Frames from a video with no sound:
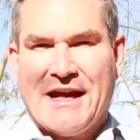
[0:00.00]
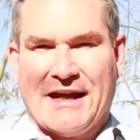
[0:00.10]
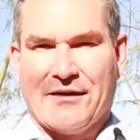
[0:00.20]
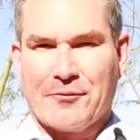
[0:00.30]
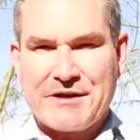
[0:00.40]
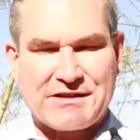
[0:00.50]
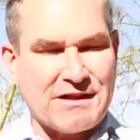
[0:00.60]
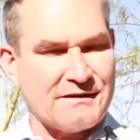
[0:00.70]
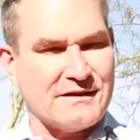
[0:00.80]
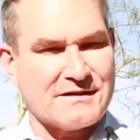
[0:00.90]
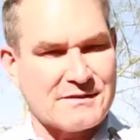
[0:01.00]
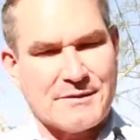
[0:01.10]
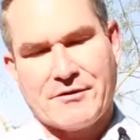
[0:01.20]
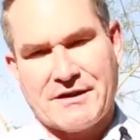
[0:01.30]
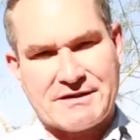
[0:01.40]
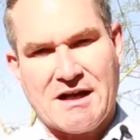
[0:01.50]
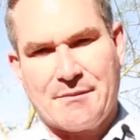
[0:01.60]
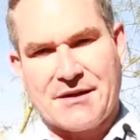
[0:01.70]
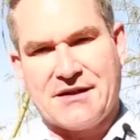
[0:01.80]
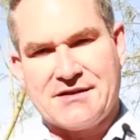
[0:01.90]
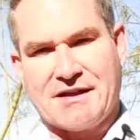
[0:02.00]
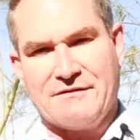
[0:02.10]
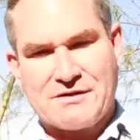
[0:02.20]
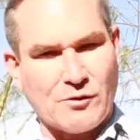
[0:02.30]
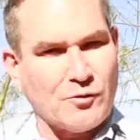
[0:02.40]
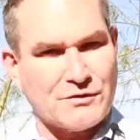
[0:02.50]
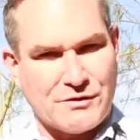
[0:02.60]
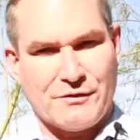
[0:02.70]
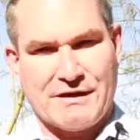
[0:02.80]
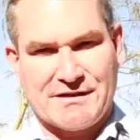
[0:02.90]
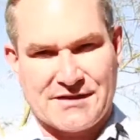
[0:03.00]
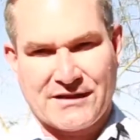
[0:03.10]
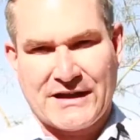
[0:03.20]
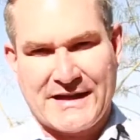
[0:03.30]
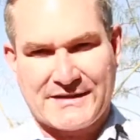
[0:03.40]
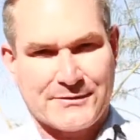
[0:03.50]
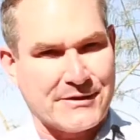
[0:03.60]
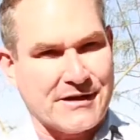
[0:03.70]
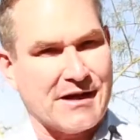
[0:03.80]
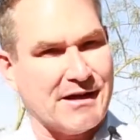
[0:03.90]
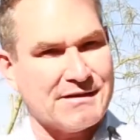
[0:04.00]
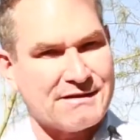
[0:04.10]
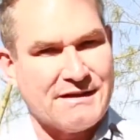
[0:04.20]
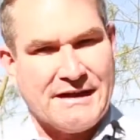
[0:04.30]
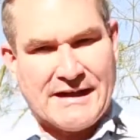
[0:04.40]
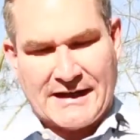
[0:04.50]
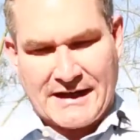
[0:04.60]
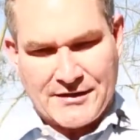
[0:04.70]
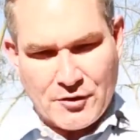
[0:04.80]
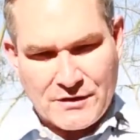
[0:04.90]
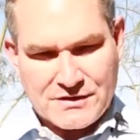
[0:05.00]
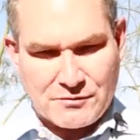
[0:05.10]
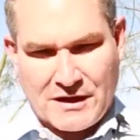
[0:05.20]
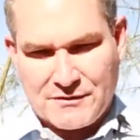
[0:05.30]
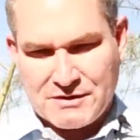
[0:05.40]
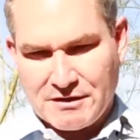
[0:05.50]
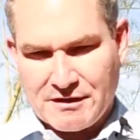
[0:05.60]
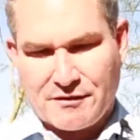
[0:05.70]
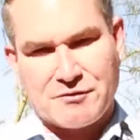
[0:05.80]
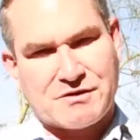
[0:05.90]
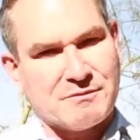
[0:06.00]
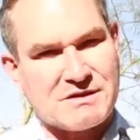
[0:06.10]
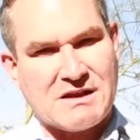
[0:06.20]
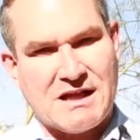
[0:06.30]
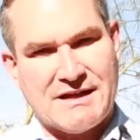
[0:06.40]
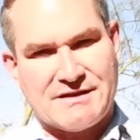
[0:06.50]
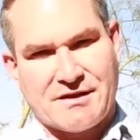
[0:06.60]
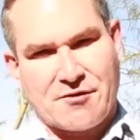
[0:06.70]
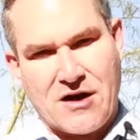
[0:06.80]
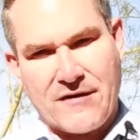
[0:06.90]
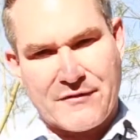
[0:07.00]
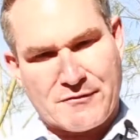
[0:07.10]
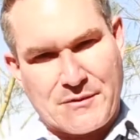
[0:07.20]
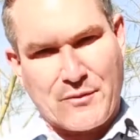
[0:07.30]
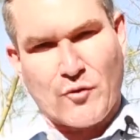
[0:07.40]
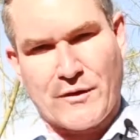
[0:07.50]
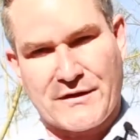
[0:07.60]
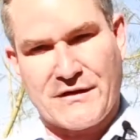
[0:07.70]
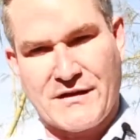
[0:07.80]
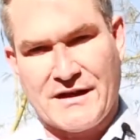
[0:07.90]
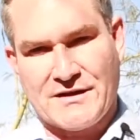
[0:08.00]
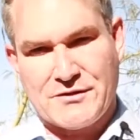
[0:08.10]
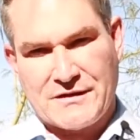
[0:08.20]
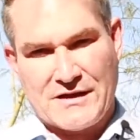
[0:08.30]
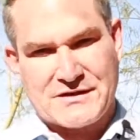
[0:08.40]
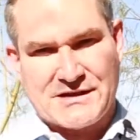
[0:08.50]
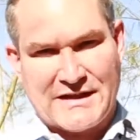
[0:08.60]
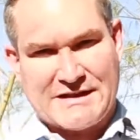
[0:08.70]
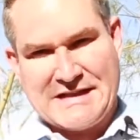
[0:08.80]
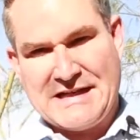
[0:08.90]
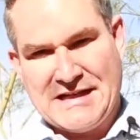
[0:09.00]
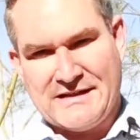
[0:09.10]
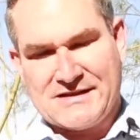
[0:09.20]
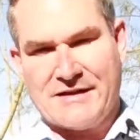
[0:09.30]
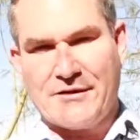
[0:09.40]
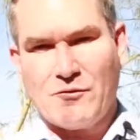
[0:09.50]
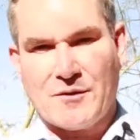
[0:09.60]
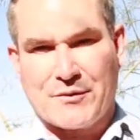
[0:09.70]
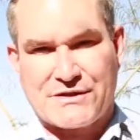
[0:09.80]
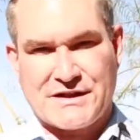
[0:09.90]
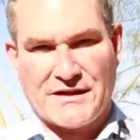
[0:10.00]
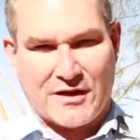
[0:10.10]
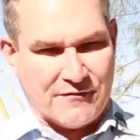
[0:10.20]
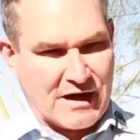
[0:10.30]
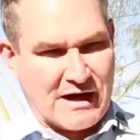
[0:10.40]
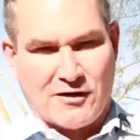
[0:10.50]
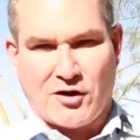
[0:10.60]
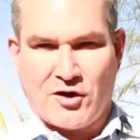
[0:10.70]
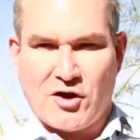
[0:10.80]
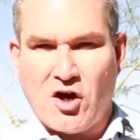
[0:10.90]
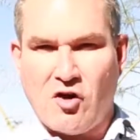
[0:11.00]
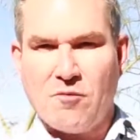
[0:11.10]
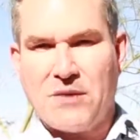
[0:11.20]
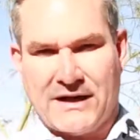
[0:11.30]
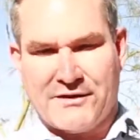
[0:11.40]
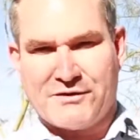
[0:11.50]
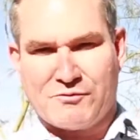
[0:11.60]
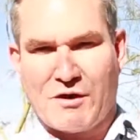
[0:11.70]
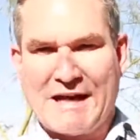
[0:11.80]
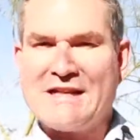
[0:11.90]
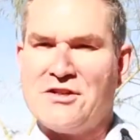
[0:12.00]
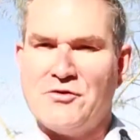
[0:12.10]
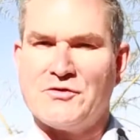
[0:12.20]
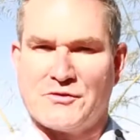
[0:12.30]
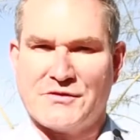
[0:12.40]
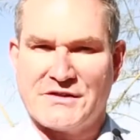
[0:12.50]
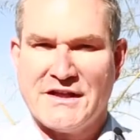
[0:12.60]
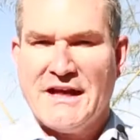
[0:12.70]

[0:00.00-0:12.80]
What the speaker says: And the reason I thought this would be a great topic is I've sold 2 of these in the last 30 days. And I noticed when I was looking through some slides of the Cromford report that in 2019, 71% of our home buyers were end users.